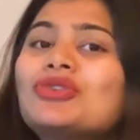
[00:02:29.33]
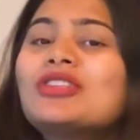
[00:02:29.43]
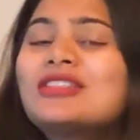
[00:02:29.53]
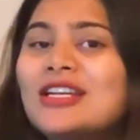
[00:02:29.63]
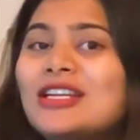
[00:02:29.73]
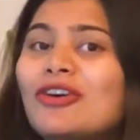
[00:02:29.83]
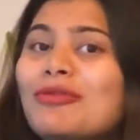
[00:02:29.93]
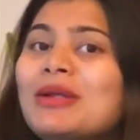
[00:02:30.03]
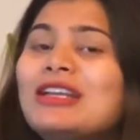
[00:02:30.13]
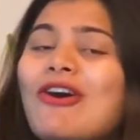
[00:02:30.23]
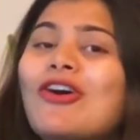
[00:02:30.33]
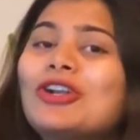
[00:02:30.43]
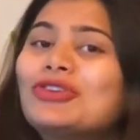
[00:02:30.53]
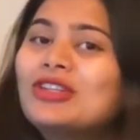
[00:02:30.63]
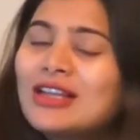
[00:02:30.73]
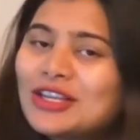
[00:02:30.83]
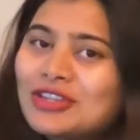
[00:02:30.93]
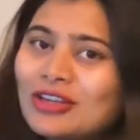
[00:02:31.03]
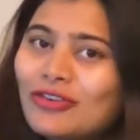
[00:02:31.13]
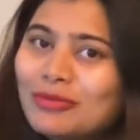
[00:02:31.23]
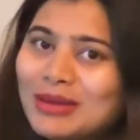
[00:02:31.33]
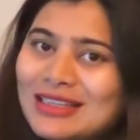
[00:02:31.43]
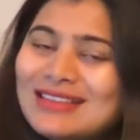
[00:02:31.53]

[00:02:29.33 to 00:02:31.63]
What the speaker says: the state government or to the national government.